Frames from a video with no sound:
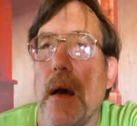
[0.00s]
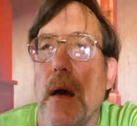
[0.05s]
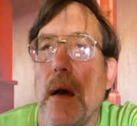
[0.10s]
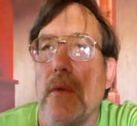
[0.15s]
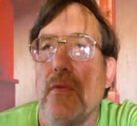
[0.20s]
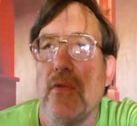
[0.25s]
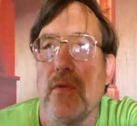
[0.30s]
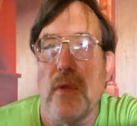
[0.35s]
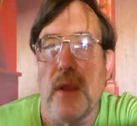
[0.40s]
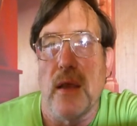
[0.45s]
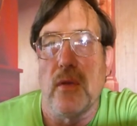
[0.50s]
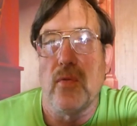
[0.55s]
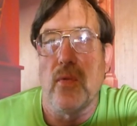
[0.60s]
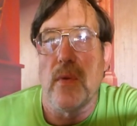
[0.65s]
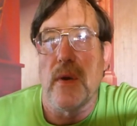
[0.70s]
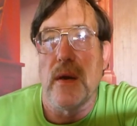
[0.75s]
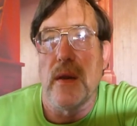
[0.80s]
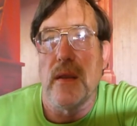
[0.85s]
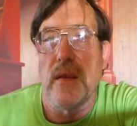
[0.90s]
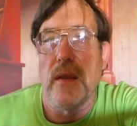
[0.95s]
So that's
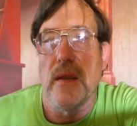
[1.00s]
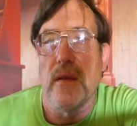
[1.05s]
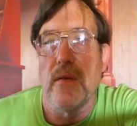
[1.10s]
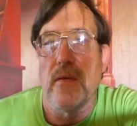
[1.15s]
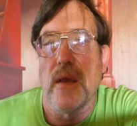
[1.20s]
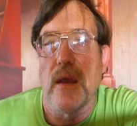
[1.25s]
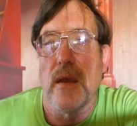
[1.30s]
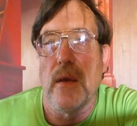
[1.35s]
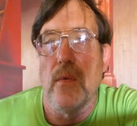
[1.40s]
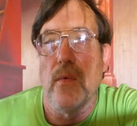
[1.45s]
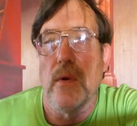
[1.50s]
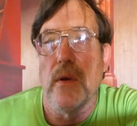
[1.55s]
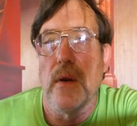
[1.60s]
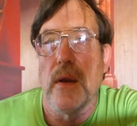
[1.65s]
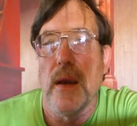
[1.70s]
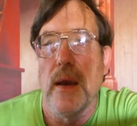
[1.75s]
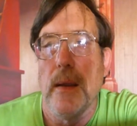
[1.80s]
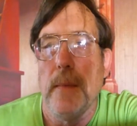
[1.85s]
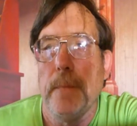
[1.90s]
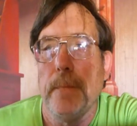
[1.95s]
one of the things I can
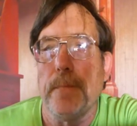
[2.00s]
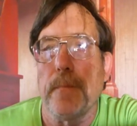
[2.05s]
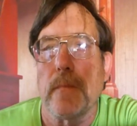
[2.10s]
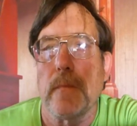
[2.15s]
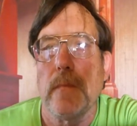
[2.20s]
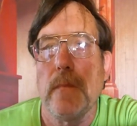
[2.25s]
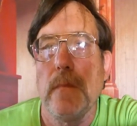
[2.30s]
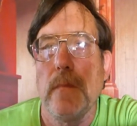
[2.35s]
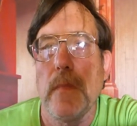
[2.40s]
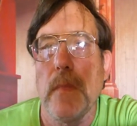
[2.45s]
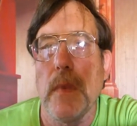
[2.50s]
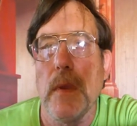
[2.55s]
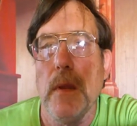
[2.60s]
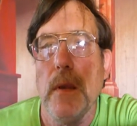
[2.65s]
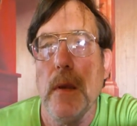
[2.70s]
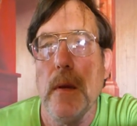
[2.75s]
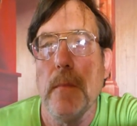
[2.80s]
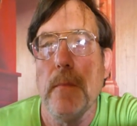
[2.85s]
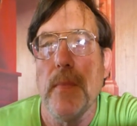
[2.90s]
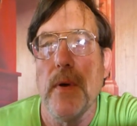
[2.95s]
work on.
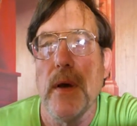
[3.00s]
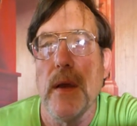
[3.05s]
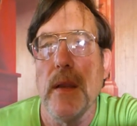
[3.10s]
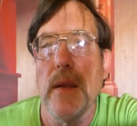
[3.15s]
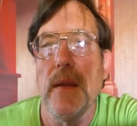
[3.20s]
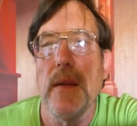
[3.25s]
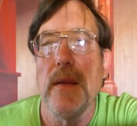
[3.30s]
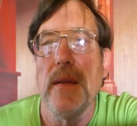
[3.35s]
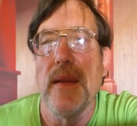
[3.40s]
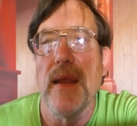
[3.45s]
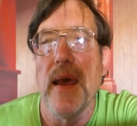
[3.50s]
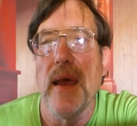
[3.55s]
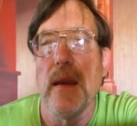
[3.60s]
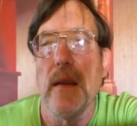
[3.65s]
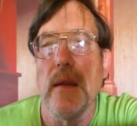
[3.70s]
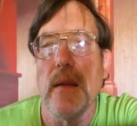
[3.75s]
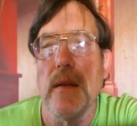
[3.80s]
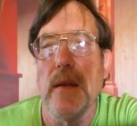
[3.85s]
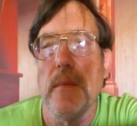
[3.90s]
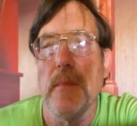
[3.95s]
But
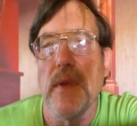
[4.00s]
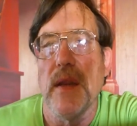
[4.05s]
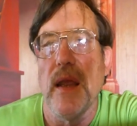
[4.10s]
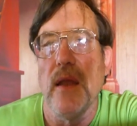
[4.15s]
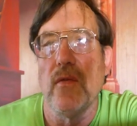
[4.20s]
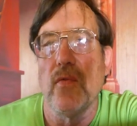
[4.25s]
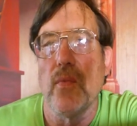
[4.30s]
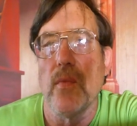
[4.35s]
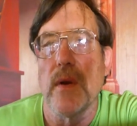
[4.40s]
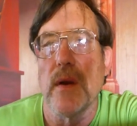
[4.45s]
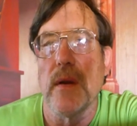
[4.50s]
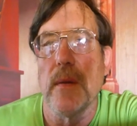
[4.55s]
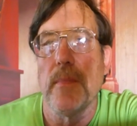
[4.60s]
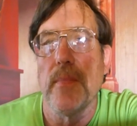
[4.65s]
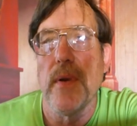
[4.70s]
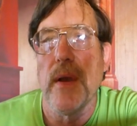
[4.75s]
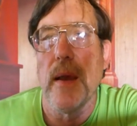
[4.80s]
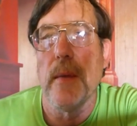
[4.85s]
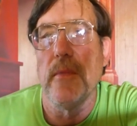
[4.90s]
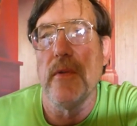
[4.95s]
that eliminates one of the
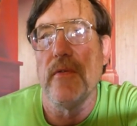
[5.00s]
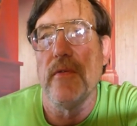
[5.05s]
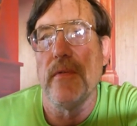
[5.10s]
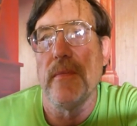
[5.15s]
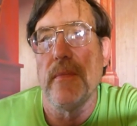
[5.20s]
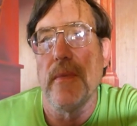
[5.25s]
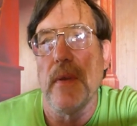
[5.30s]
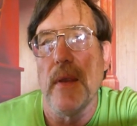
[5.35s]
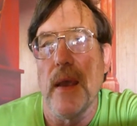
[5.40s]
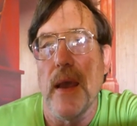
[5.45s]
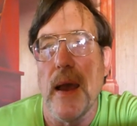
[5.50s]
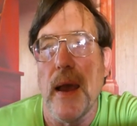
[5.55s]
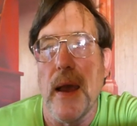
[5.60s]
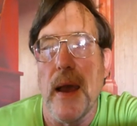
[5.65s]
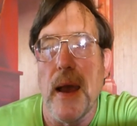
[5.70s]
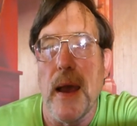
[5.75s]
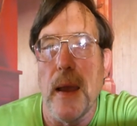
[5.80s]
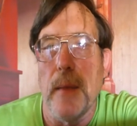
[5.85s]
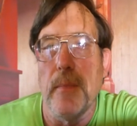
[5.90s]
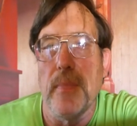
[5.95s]
problems.
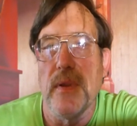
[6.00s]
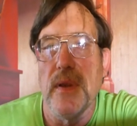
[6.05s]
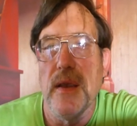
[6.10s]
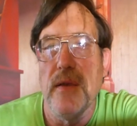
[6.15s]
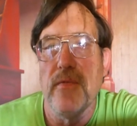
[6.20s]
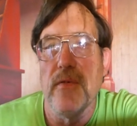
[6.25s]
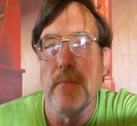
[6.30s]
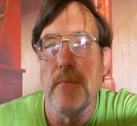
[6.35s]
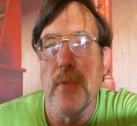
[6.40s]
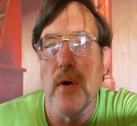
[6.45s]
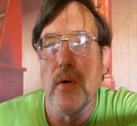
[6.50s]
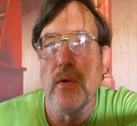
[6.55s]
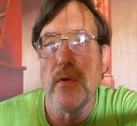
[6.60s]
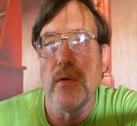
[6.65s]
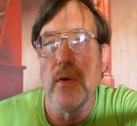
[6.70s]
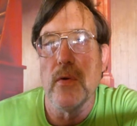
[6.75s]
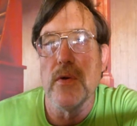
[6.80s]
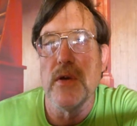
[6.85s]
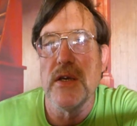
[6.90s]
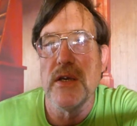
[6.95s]
I believe in both
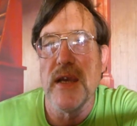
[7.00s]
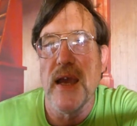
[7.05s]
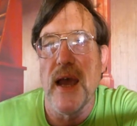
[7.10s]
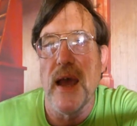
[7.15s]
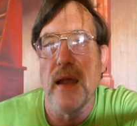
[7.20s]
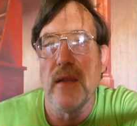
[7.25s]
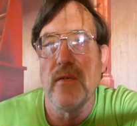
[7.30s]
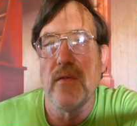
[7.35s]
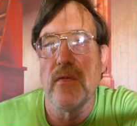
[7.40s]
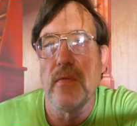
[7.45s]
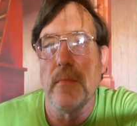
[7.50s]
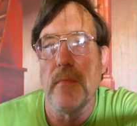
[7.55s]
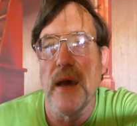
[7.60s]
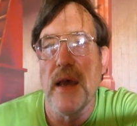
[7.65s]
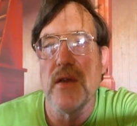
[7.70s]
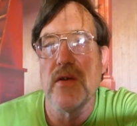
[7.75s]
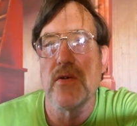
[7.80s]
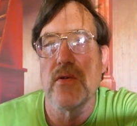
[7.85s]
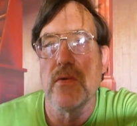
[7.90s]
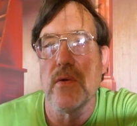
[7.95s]
those shots,
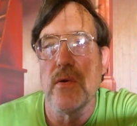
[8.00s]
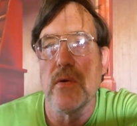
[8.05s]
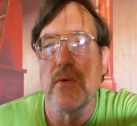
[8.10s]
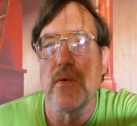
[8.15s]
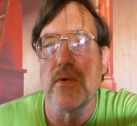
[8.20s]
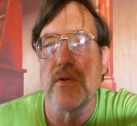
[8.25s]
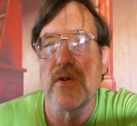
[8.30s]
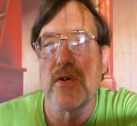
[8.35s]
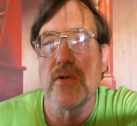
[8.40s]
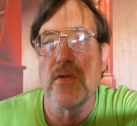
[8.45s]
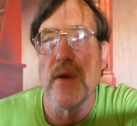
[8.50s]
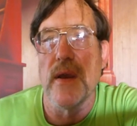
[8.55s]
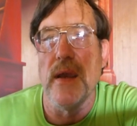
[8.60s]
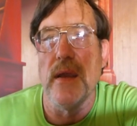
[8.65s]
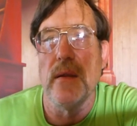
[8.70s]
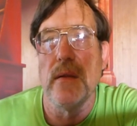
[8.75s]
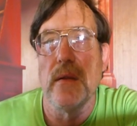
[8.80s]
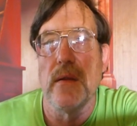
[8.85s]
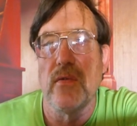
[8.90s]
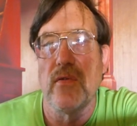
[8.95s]
my stroke was
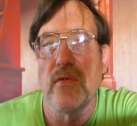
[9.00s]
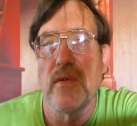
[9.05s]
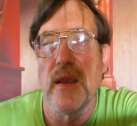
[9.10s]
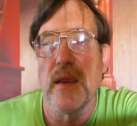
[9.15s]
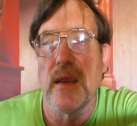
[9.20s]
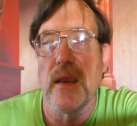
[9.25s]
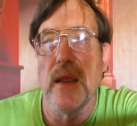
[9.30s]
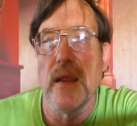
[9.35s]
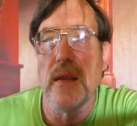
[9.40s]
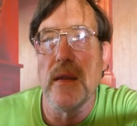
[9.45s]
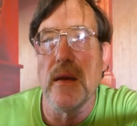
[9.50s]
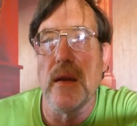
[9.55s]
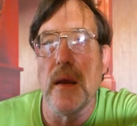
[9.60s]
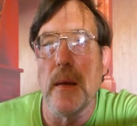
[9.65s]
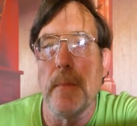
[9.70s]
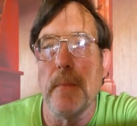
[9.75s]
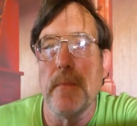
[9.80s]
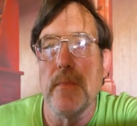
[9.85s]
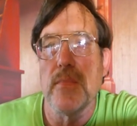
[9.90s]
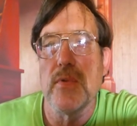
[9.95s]
straight. The stick ended
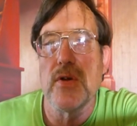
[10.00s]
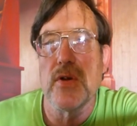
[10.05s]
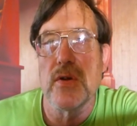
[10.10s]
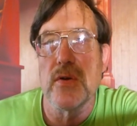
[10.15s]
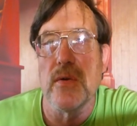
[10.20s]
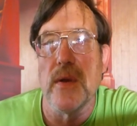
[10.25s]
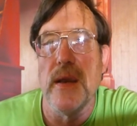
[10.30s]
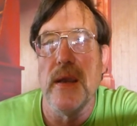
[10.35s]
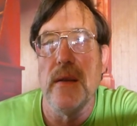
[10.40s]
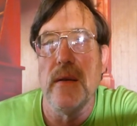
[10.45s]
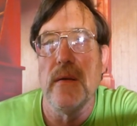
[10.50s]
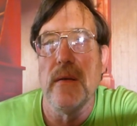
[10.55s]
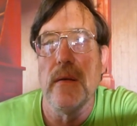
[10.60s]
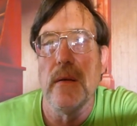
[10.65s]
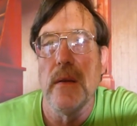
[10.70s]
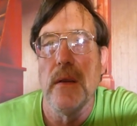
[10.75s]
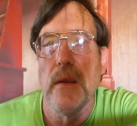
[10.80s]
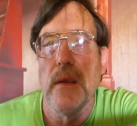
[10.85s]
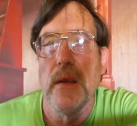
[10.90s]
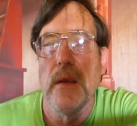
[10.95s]
up straight,
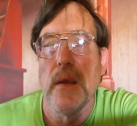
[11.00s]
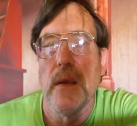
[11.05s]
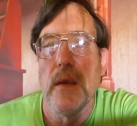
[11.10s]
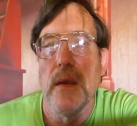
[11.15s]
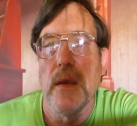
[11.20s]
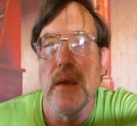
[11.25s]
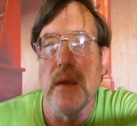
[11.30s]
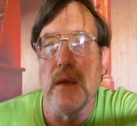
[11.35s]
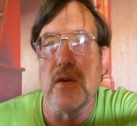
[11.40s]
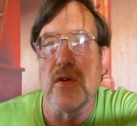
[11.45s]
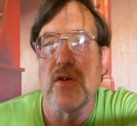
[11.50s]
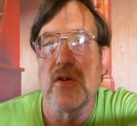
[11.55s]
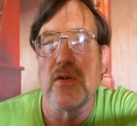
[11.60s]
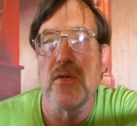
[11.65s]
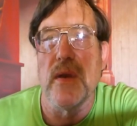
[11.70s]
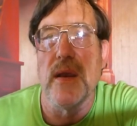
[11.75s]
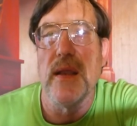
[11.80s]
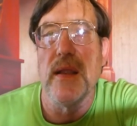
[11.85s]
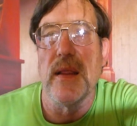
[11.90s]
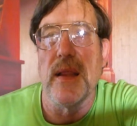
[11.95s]
in a
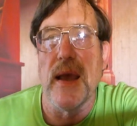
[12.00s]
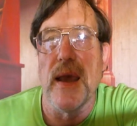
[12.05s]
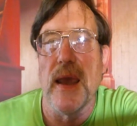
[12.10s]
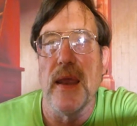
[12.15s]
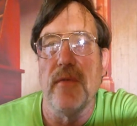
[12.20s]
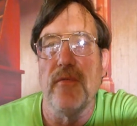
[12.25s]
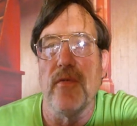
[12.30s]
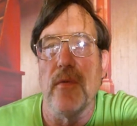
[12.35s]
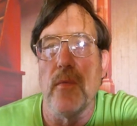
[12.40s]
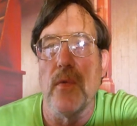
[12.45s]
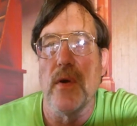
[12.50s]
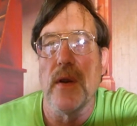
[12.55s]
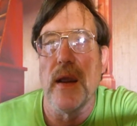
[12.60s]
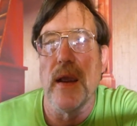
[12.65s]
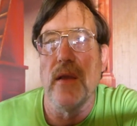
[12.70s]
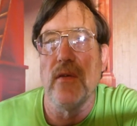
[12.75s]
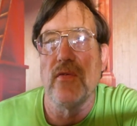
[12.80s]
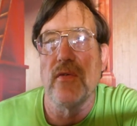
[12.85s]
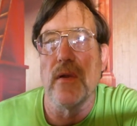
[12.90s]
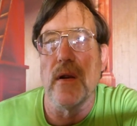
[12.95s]
straight line from where
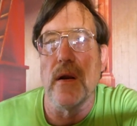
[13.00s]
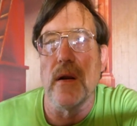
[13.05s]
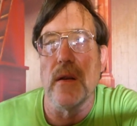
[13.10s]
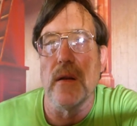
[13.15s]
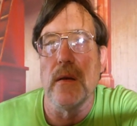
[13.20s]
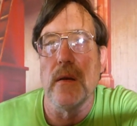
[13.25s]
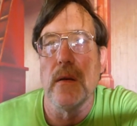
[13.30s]
I started.